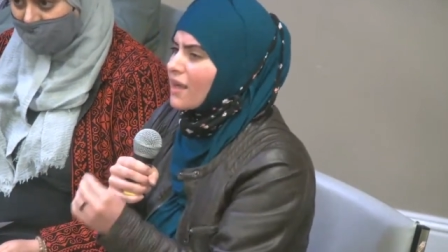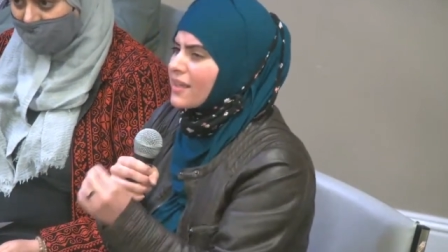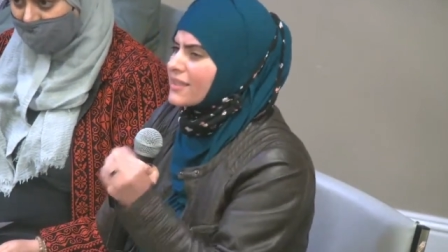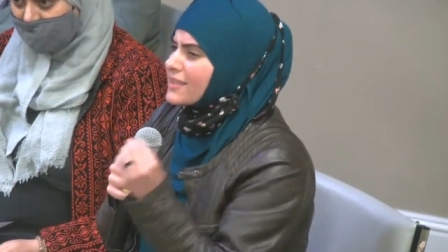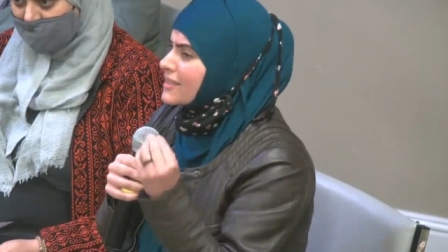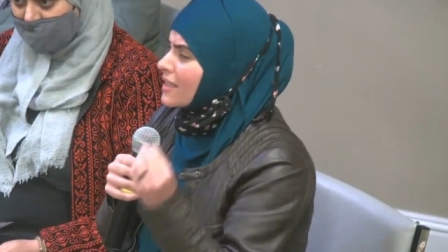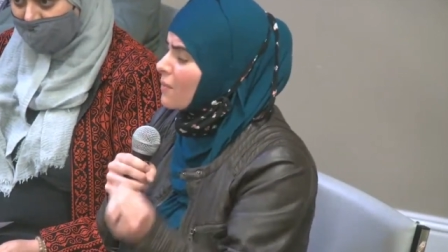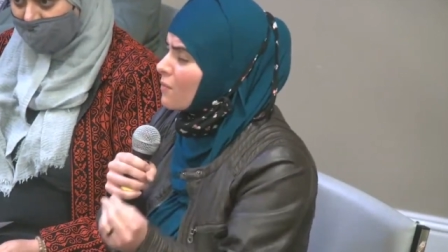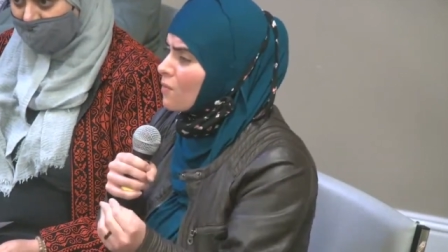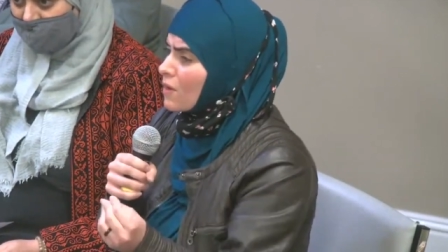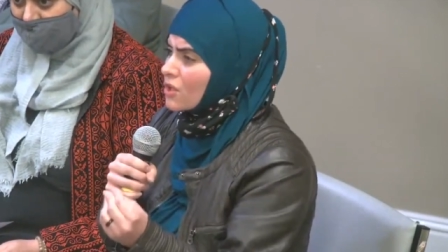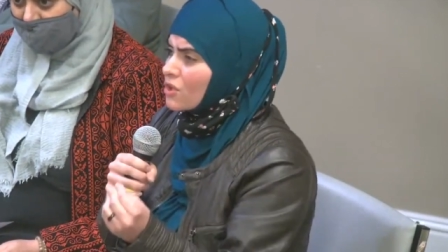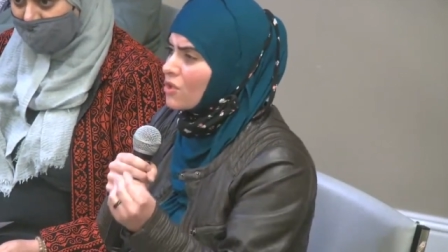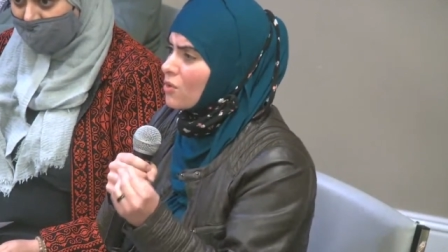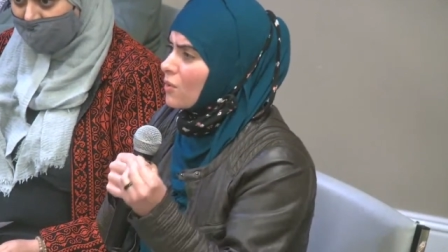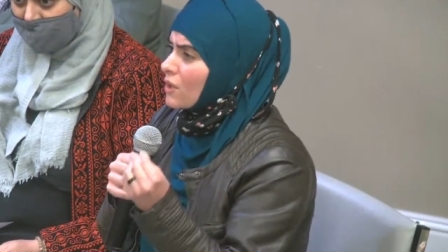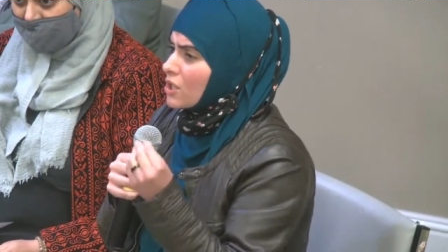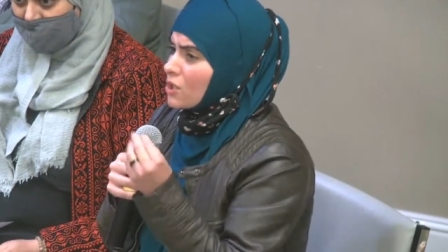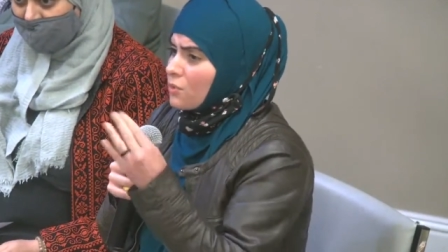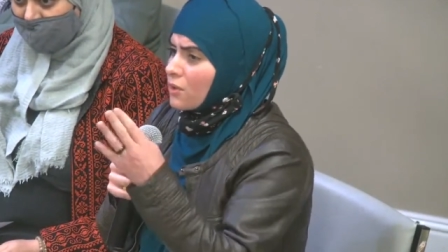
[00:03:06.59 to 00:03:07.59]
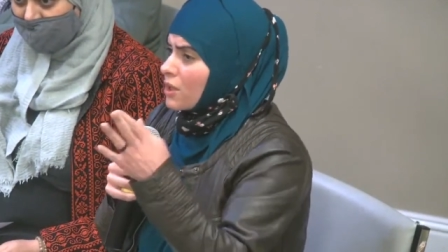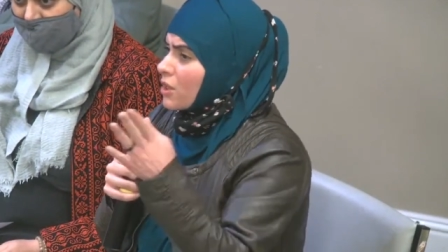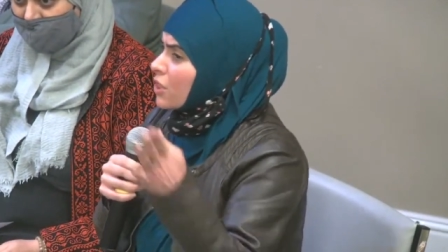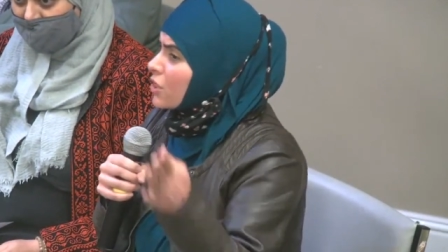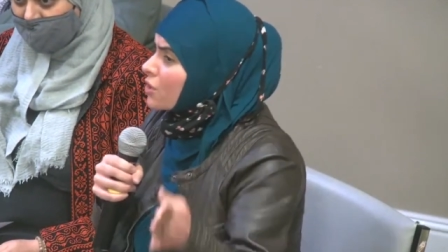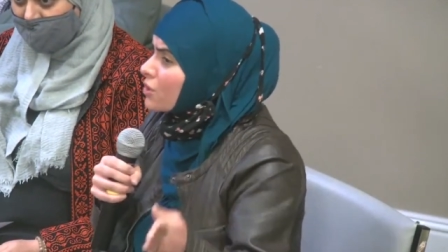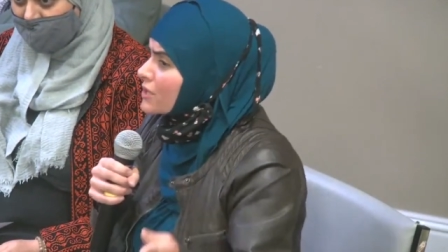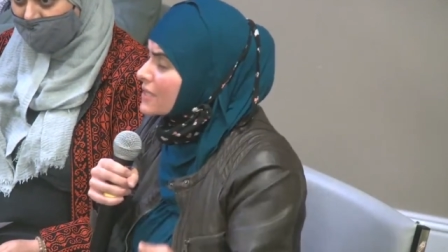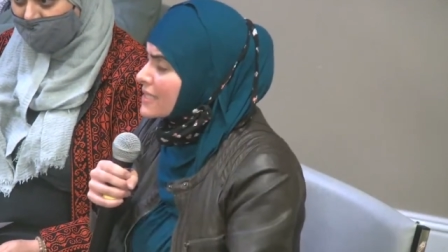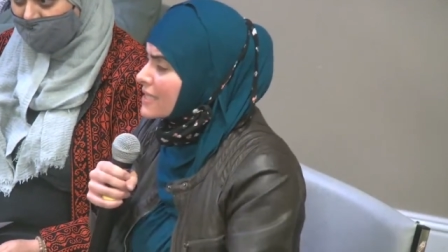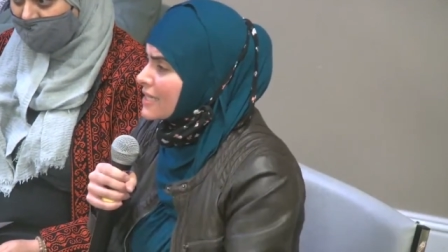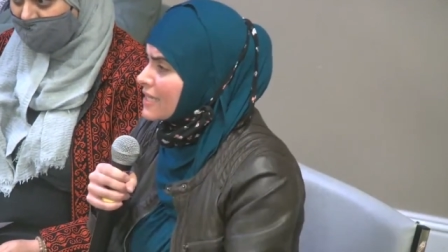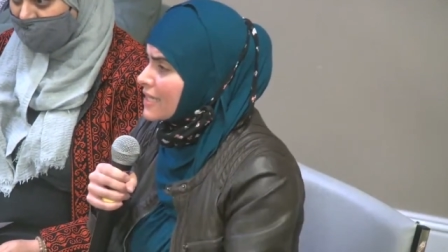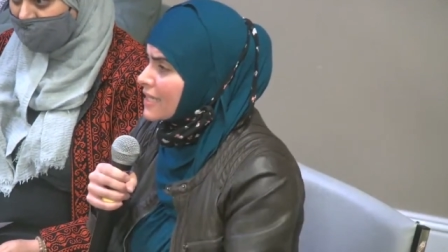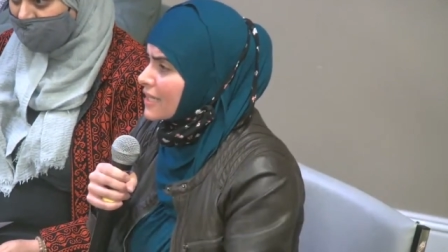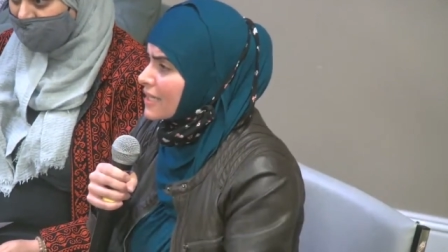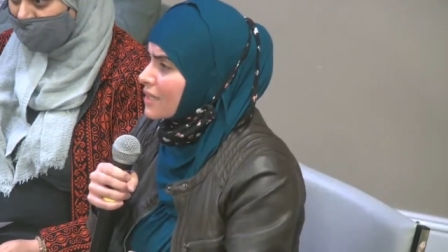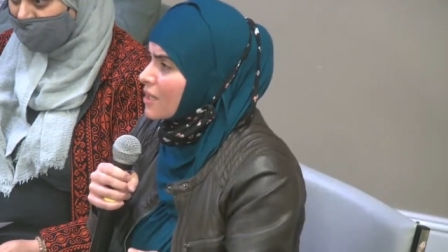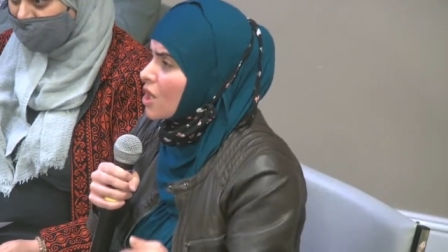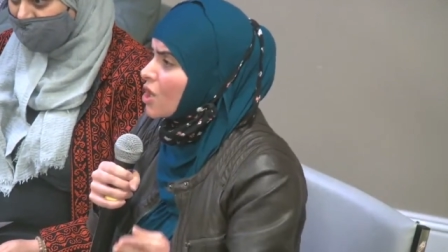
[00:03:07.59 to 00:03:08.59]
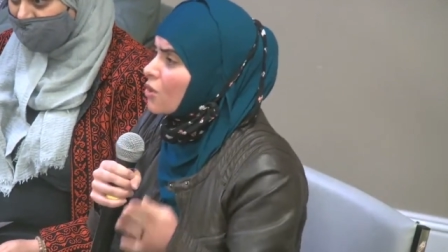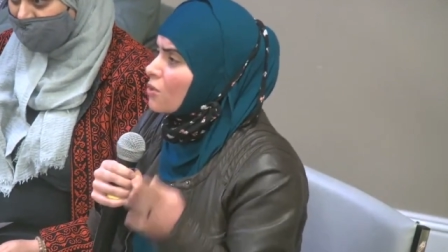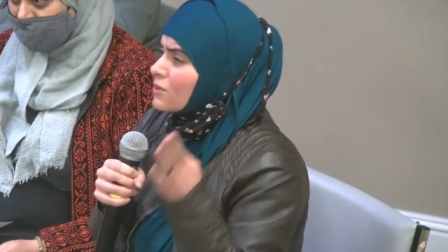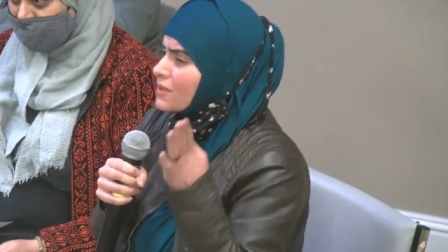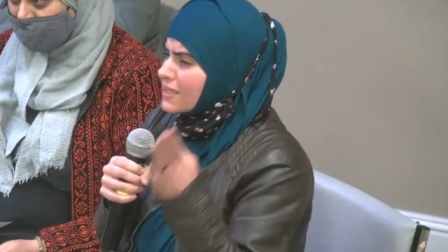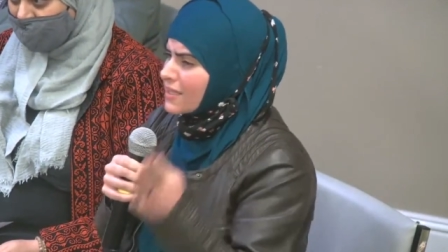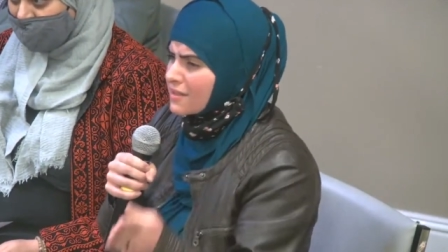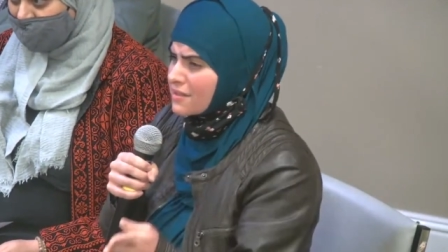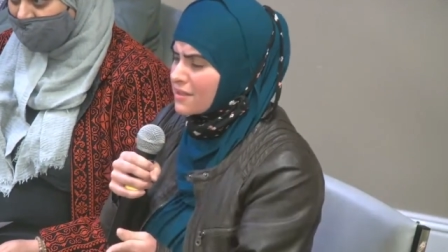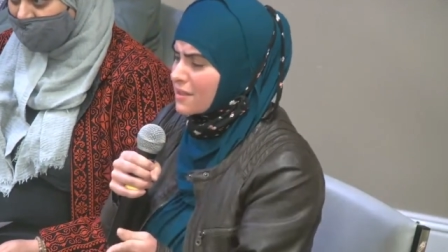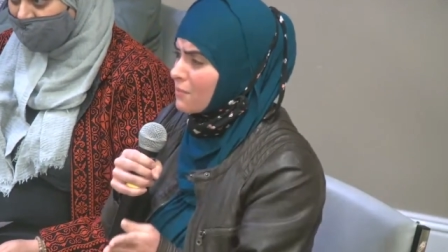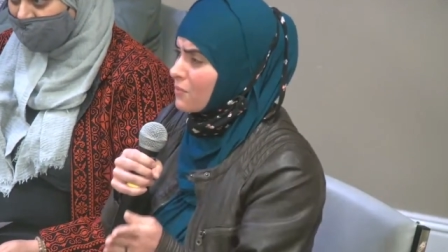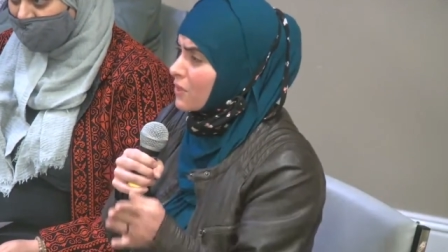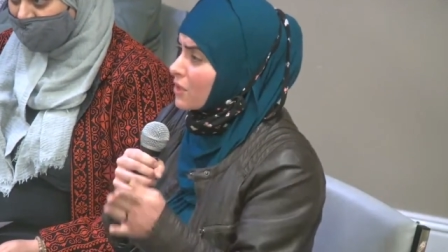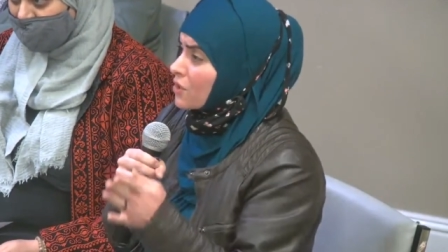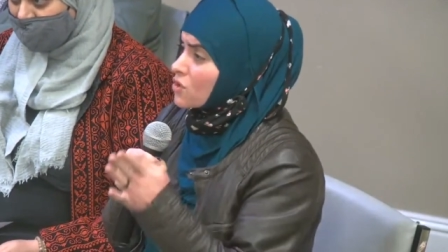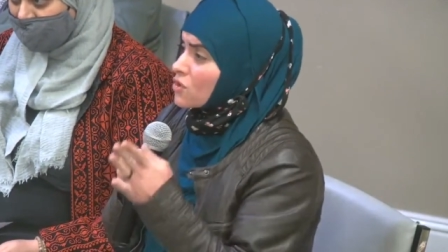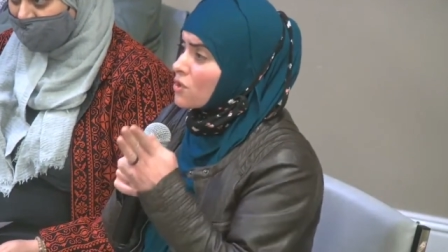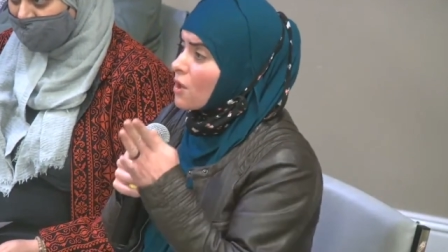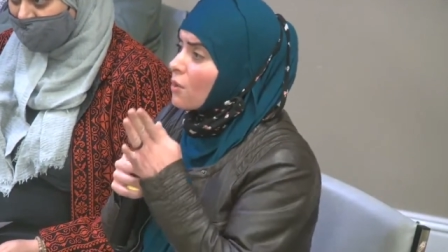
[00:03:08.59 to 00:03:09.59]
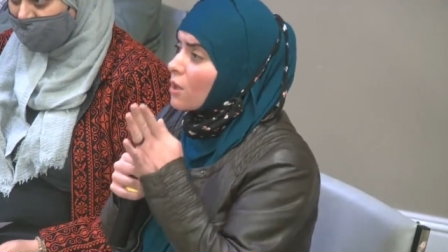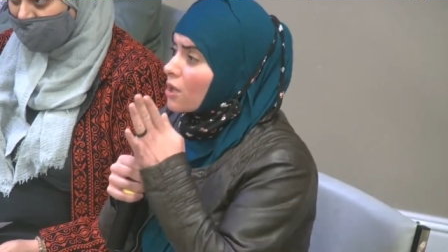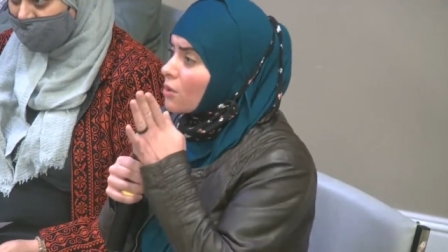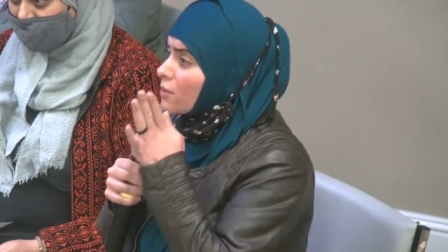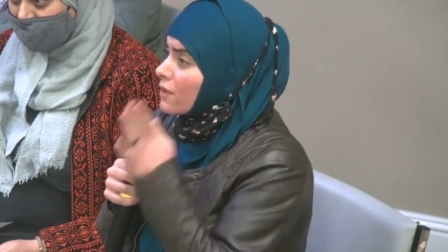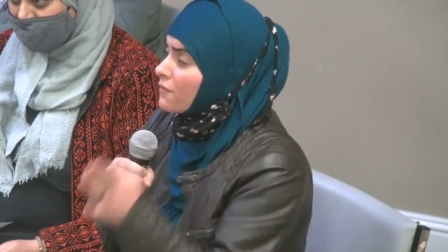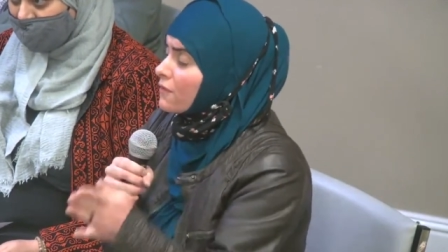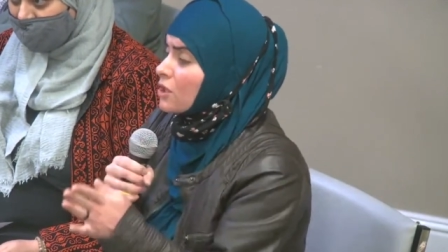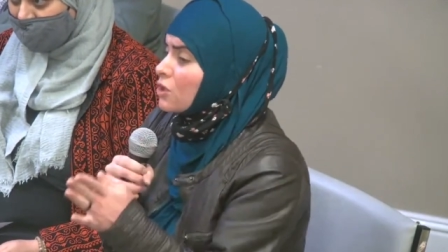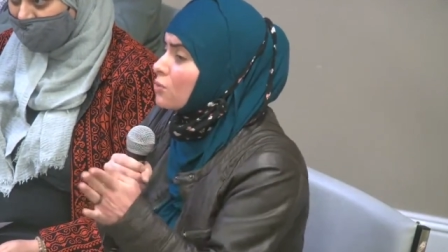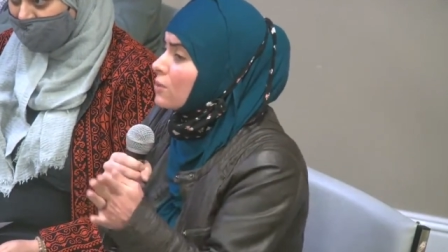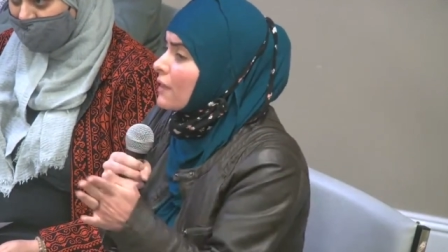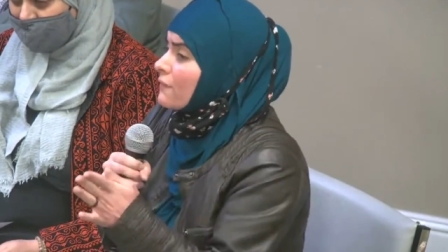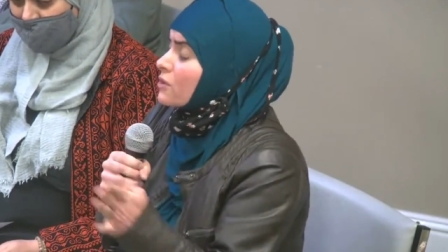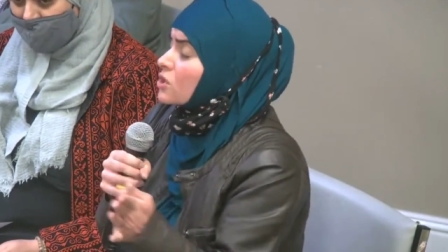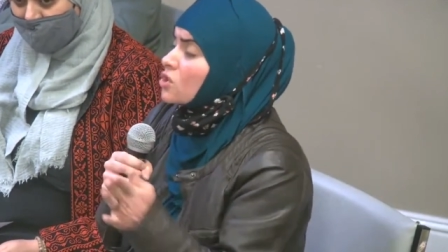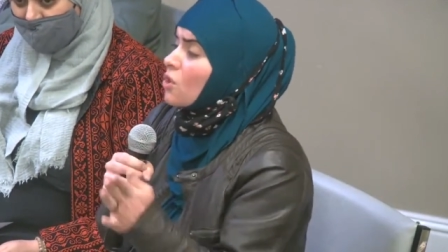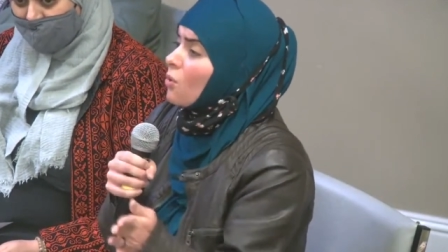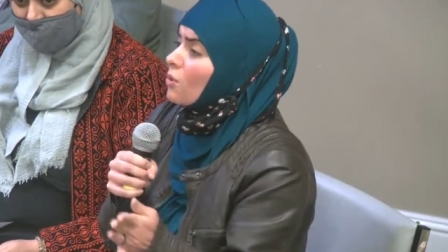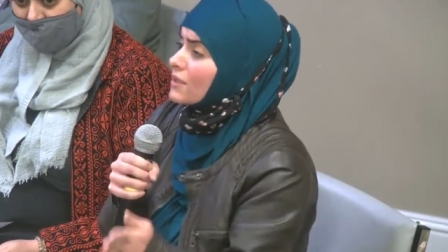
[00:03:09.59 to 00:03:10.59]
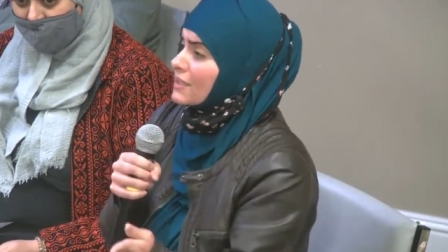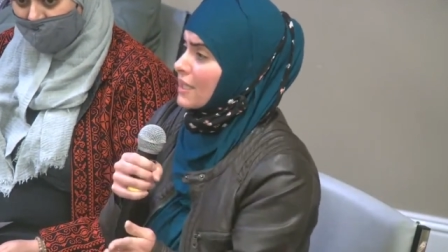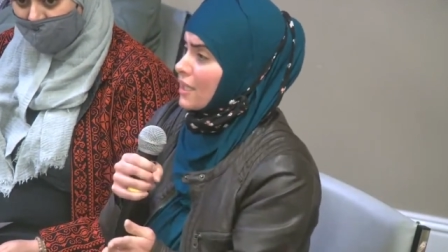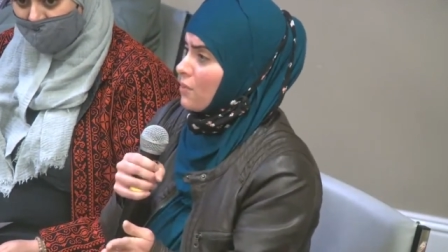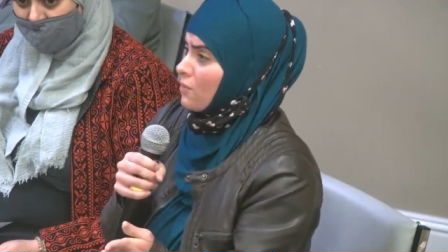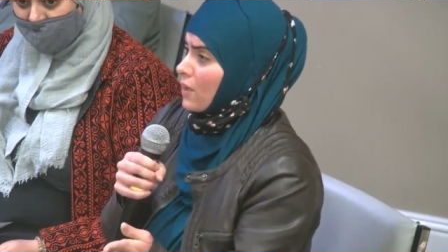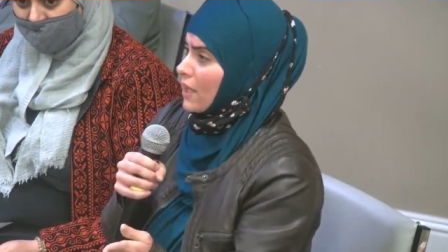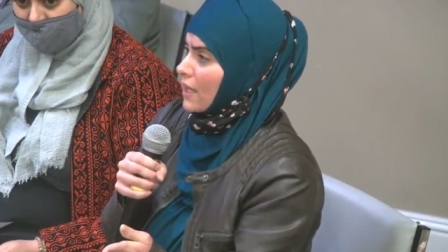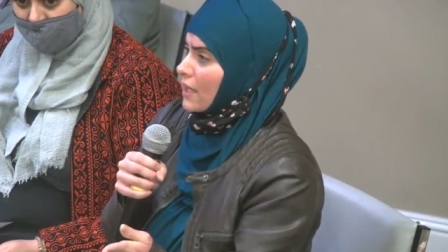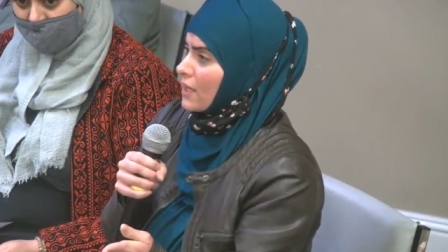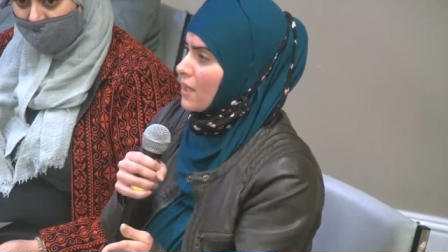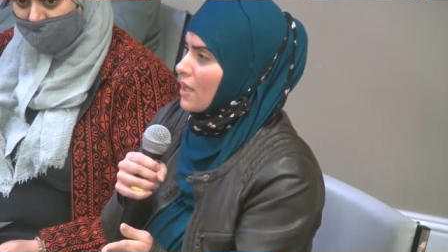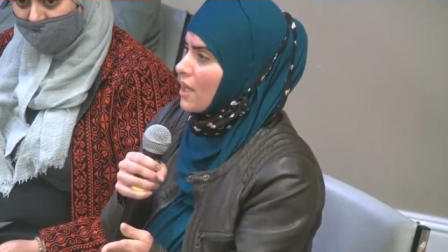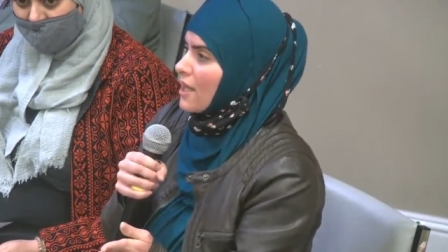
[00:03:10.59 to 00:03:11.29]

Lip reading: someone who when you were 13, who did something so horrific you never told anyone,